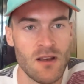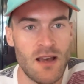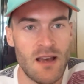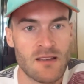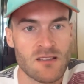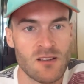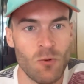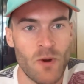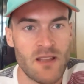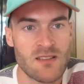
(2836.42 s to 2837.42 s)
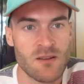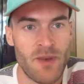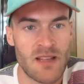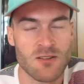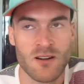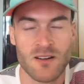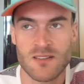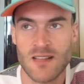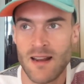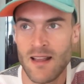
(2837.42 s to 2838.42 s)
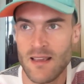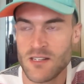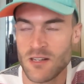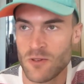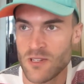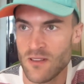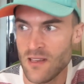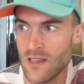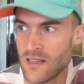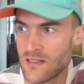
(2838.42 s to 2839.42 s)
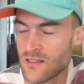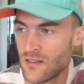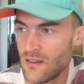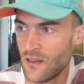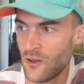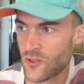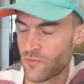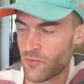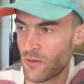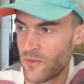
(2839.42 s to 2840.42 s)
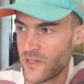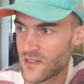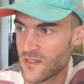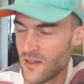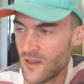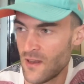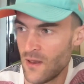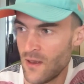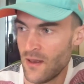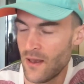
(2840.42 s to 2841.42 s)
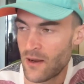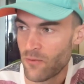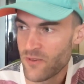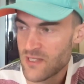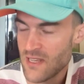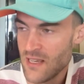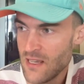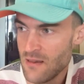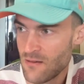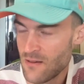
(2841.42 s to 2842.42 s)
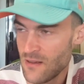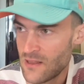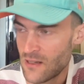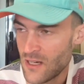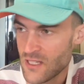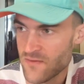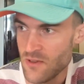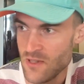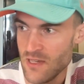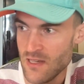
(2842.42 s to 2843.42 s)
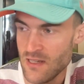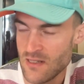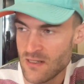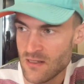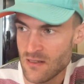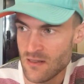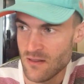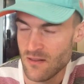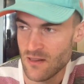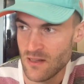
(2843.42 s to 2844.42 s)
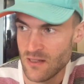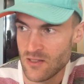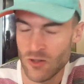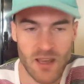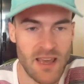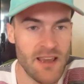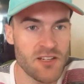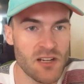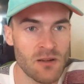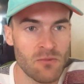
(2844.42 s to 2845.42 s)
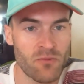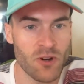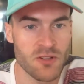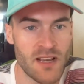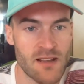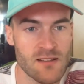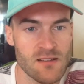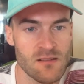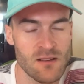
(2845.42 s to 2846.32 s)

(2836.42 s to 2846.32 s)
as a way to better understand aging, which I think has a lot of promise. And obviously, in the last few years, the dog aging project